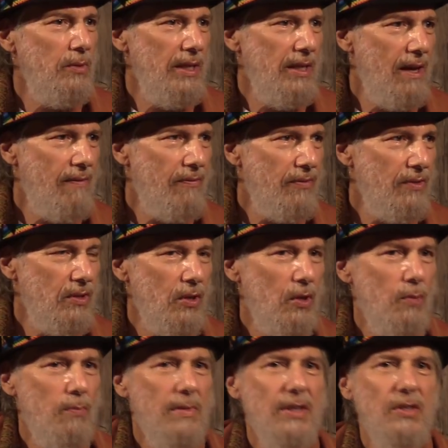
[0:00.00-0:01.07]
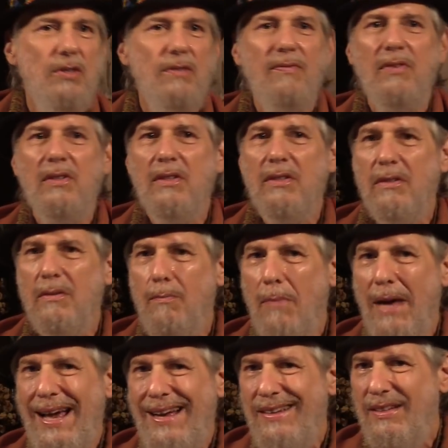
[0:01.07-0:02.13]
we have to go much further
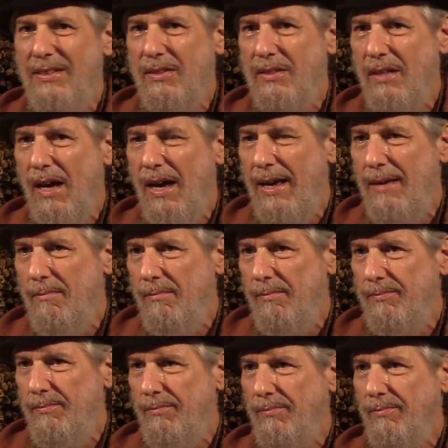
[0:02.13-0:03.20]
back in time.